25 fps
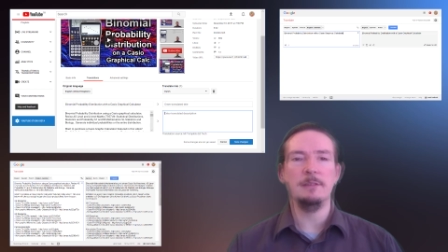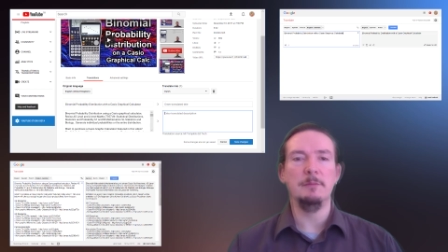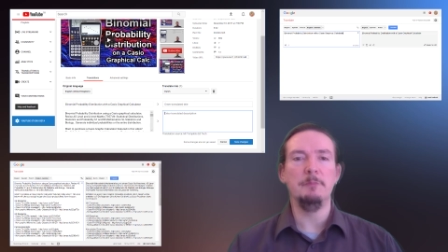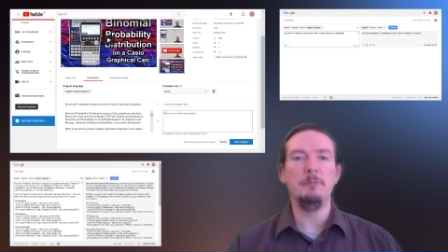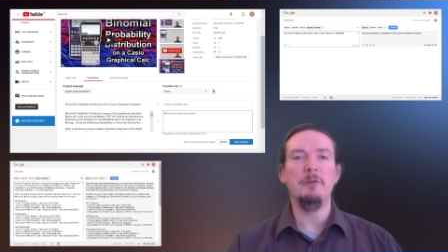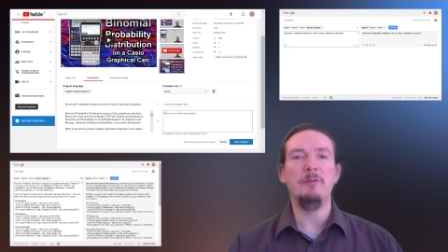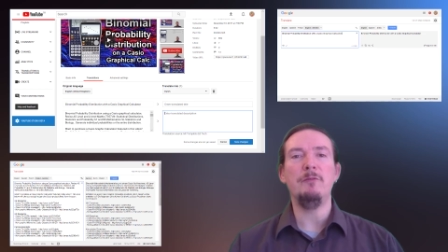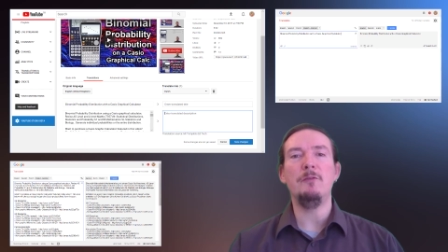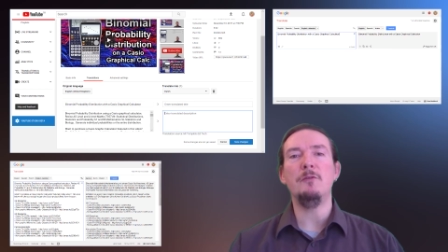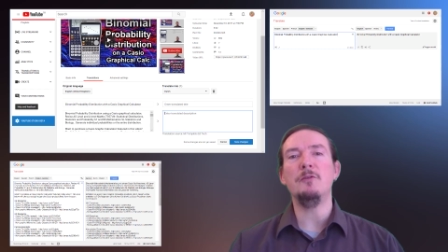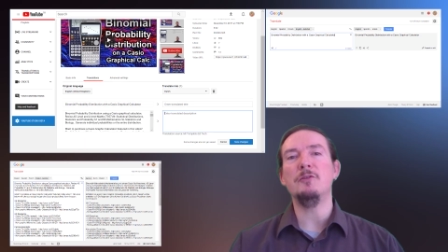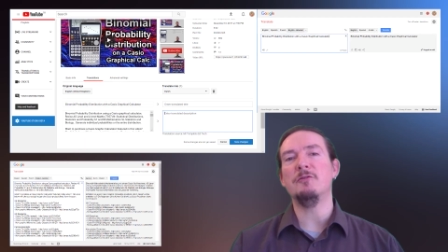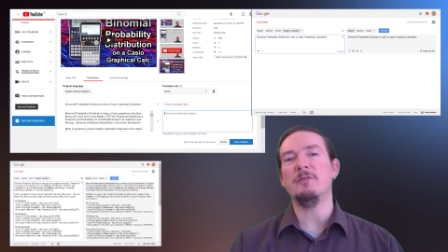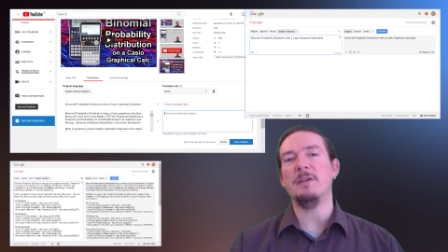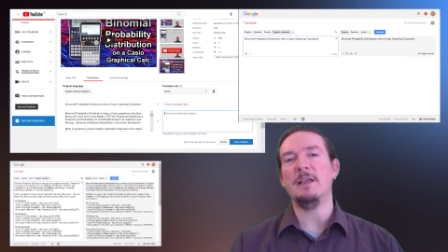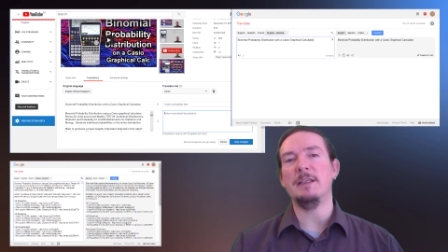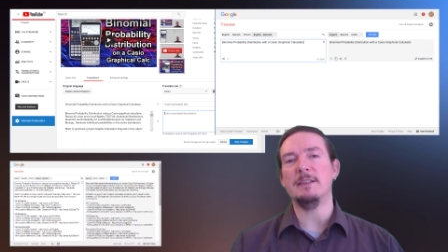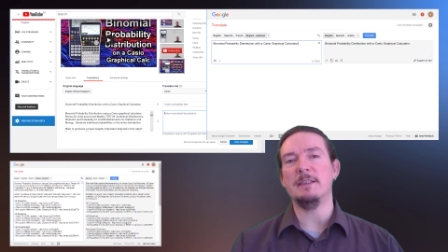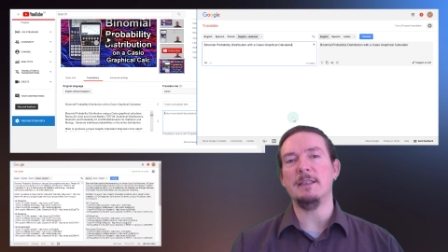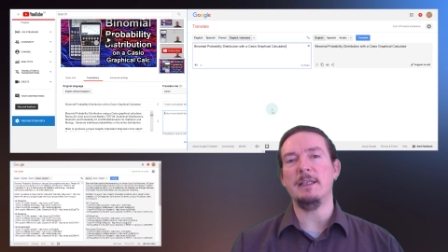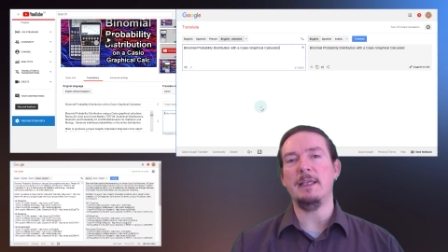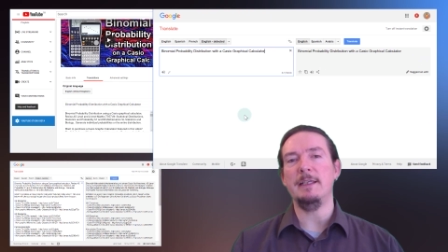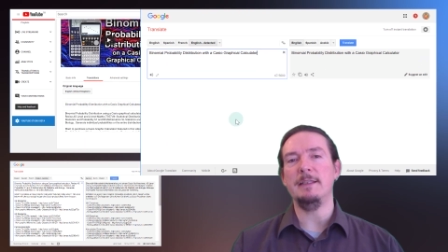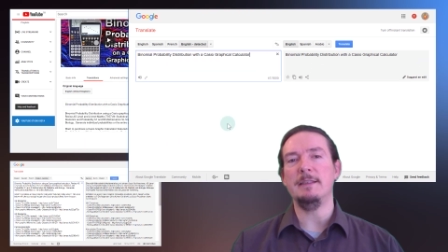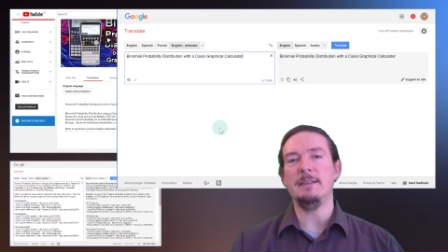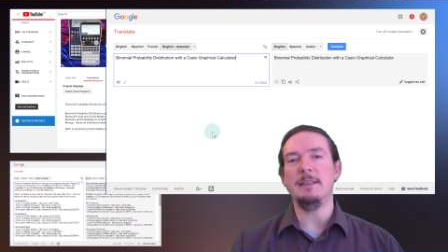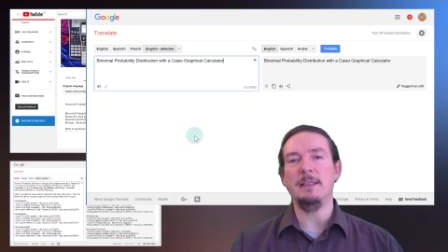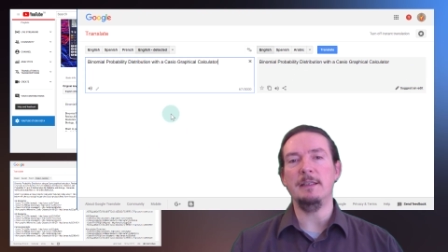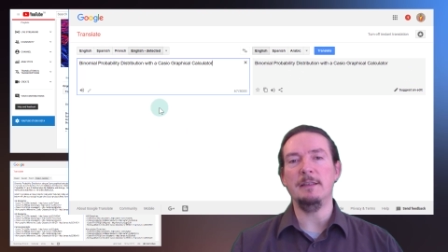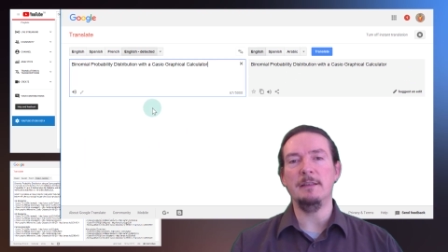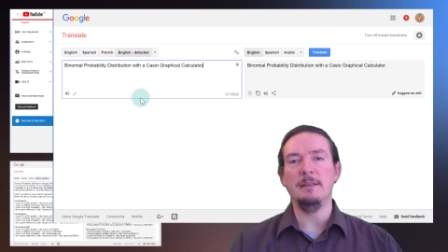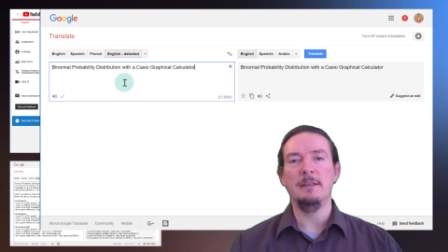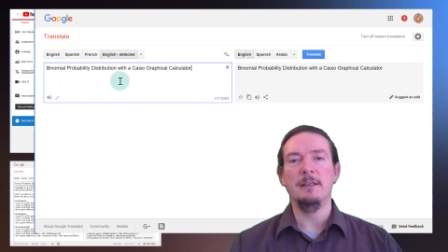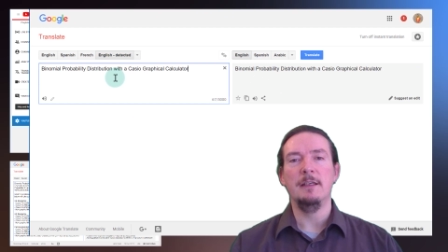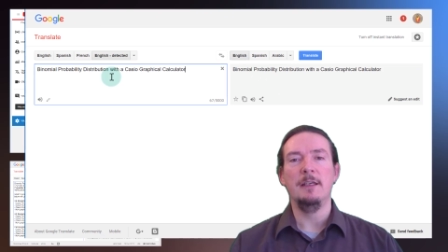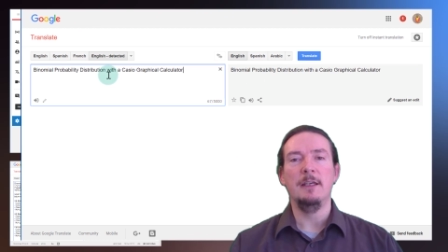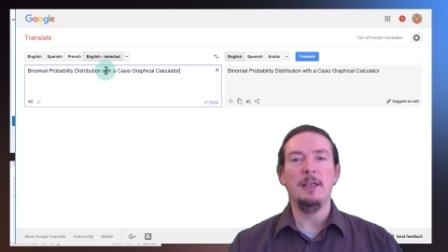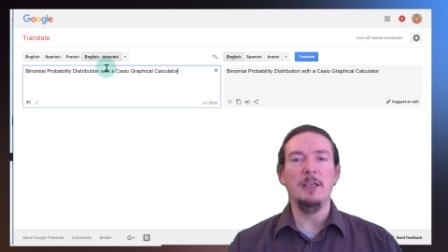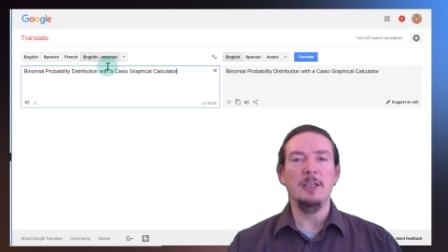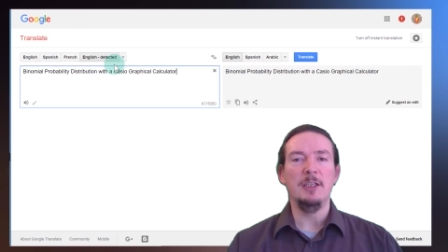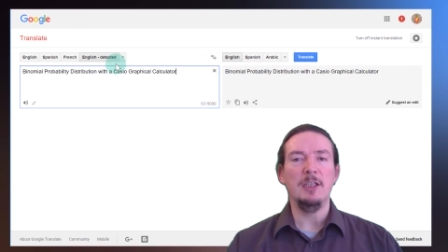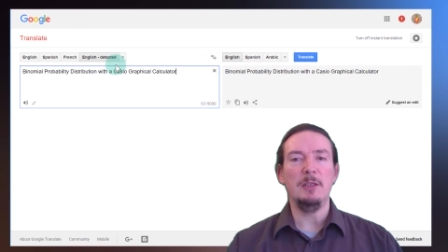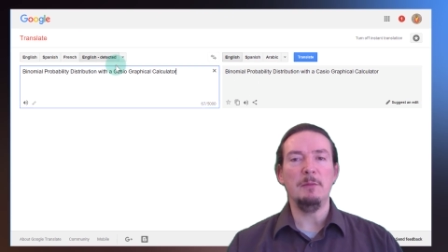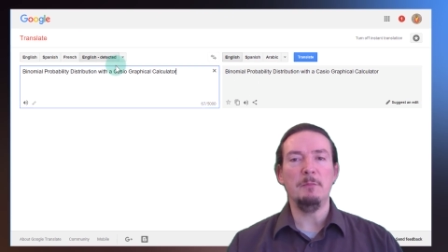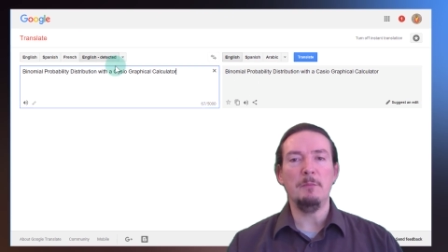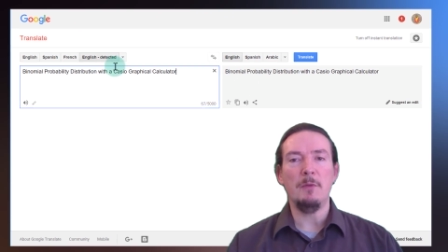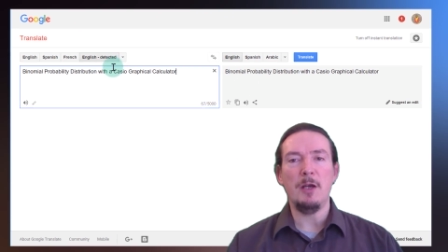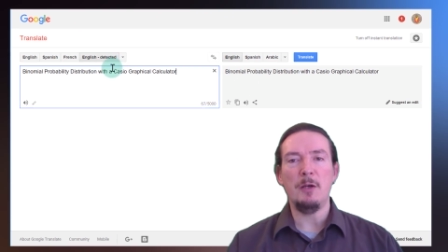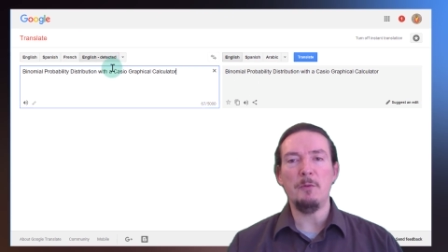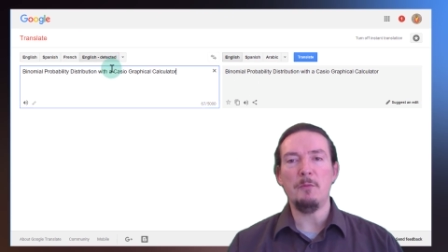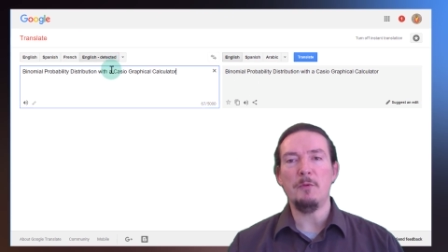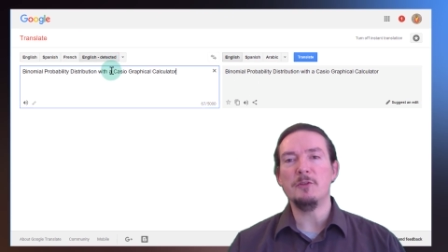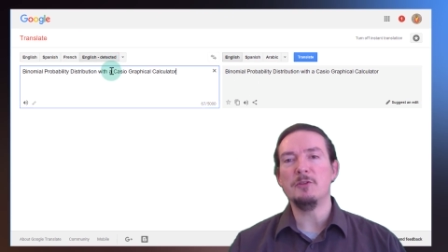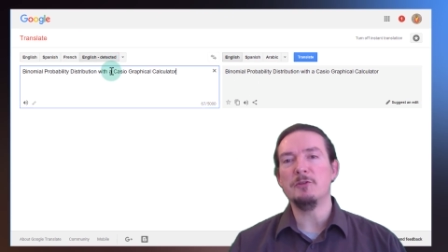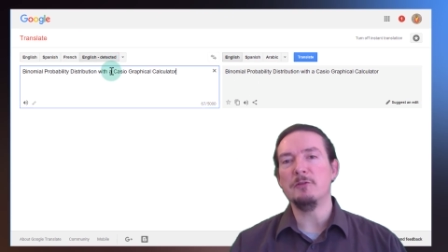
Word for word: Before translating, you might want